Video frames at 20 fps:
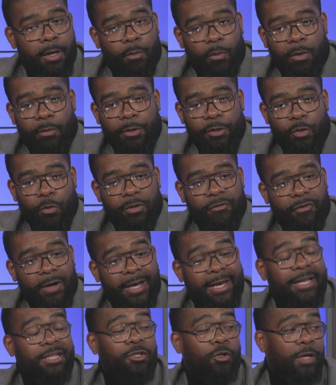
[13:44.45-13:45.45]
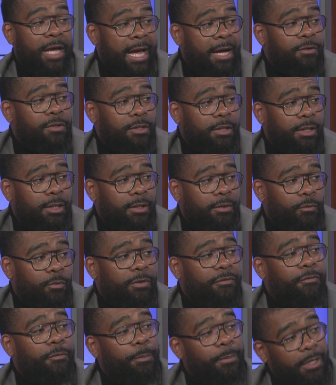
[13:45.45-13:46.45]
where we're doing financial counseling
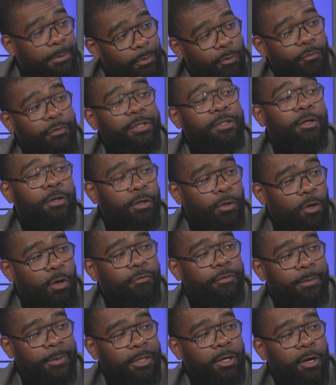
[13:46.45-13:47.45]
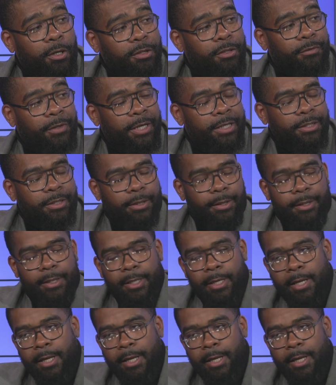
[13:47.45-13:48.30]
with people returning home from incarceration.